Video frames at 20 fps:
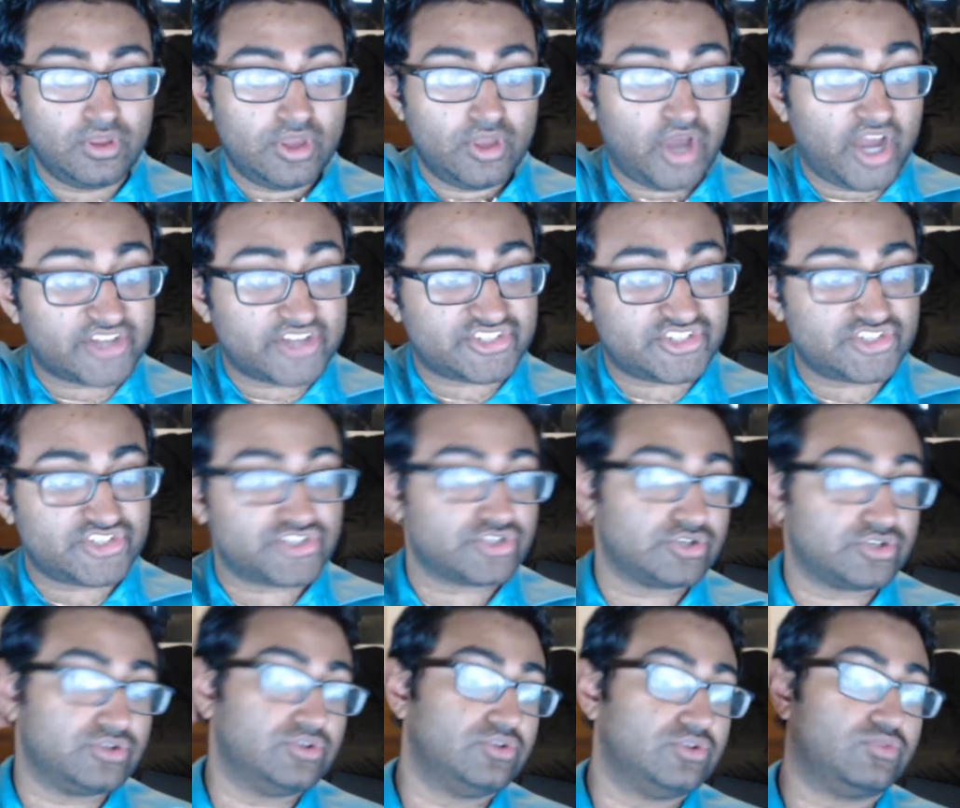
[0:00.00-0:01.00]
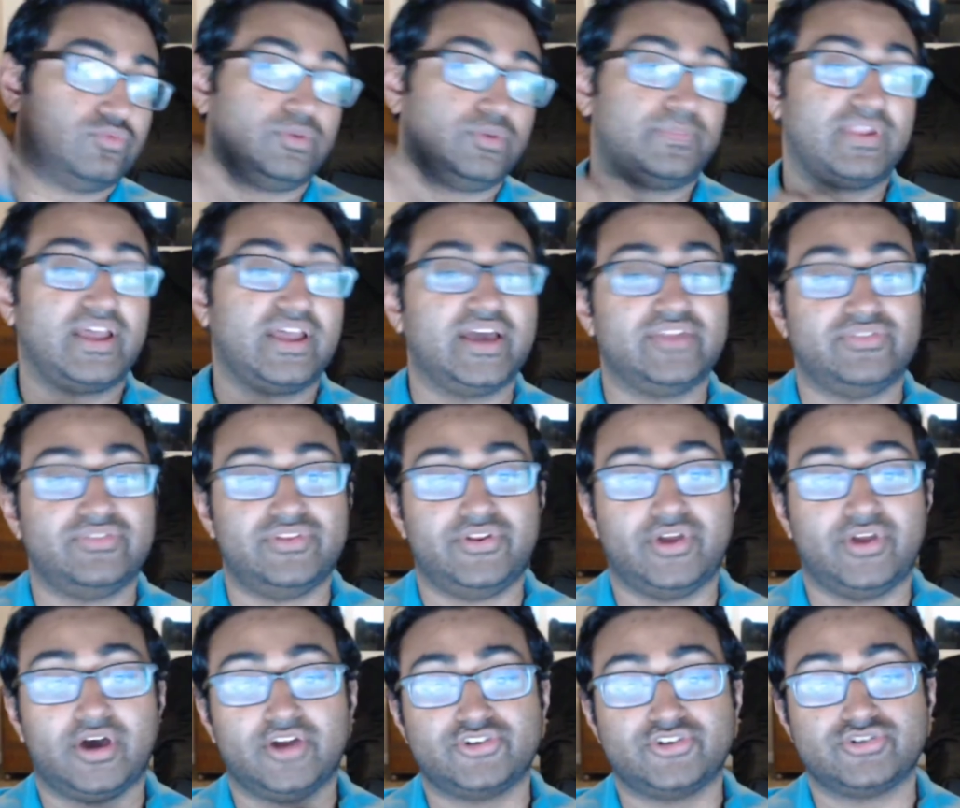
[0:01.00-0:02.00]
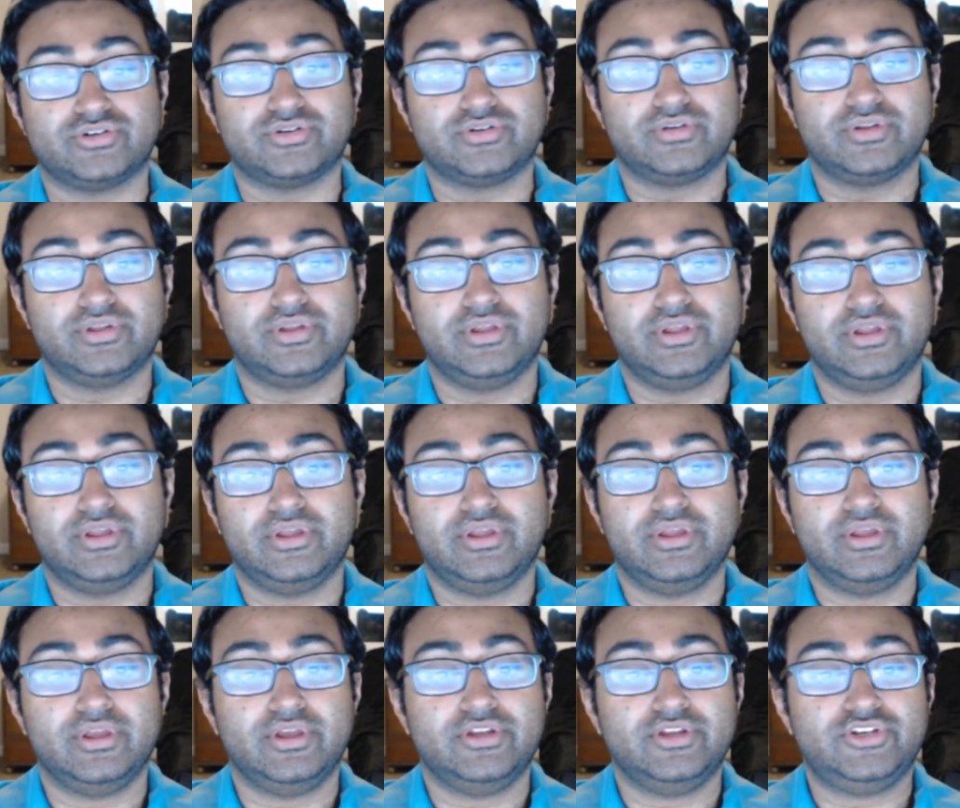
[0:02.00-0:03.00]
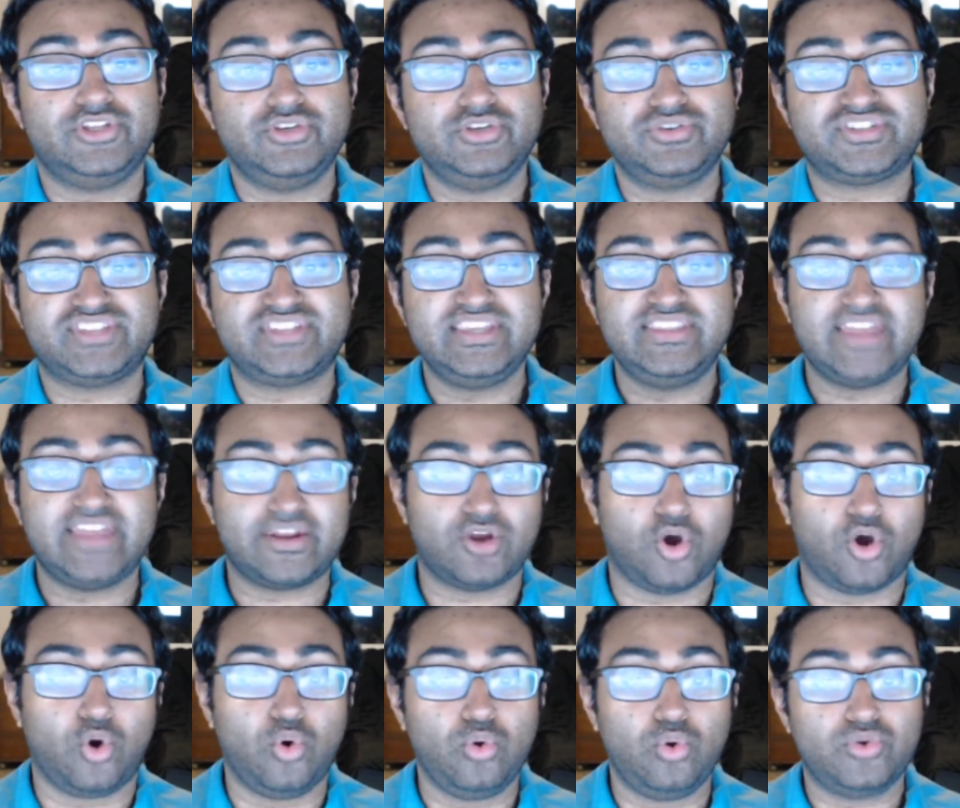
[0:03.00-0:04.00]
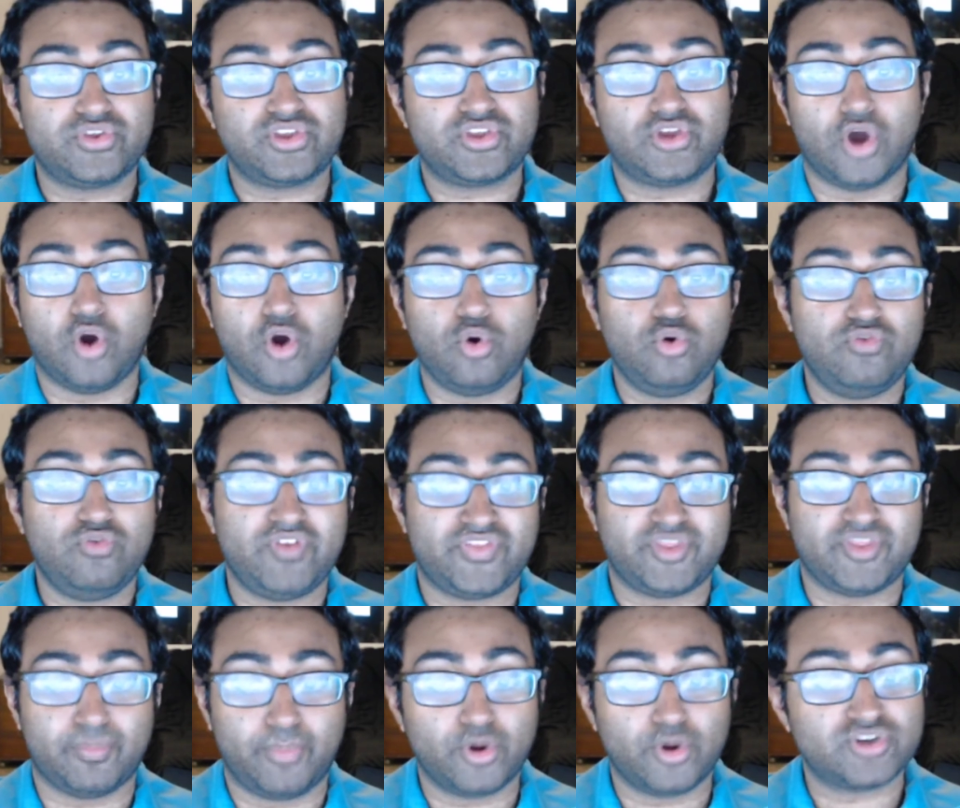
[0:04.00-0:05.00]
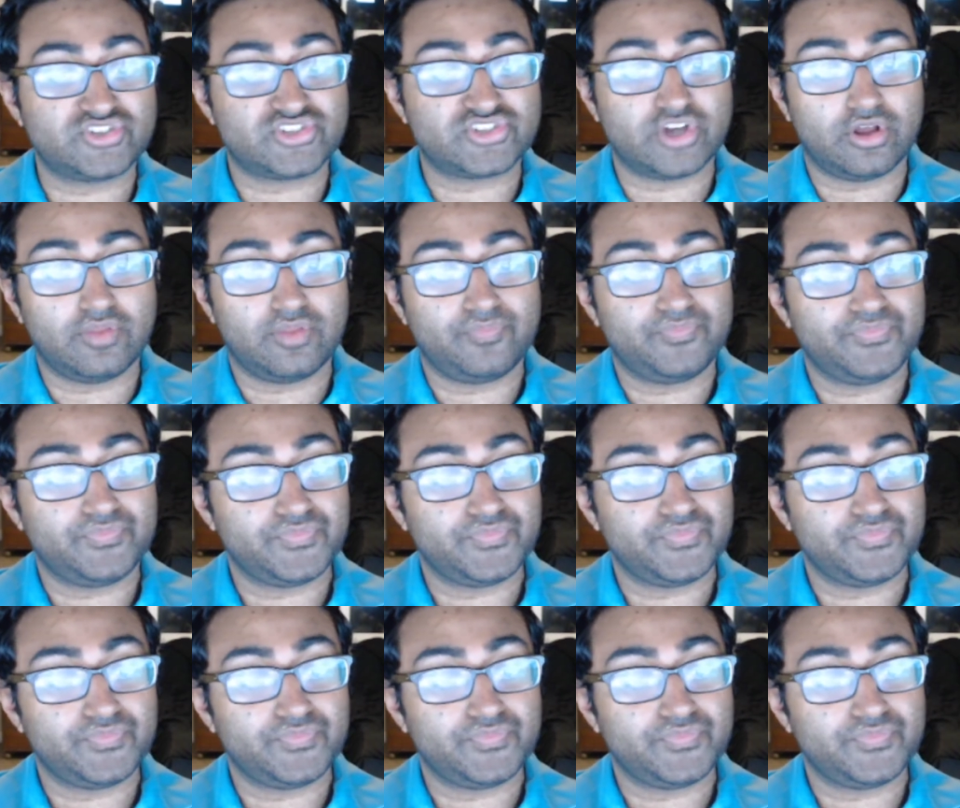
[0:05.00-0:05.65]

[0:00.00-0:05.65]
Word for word: Hush, replied the Dodger. Do you see that old cove at the bookstall?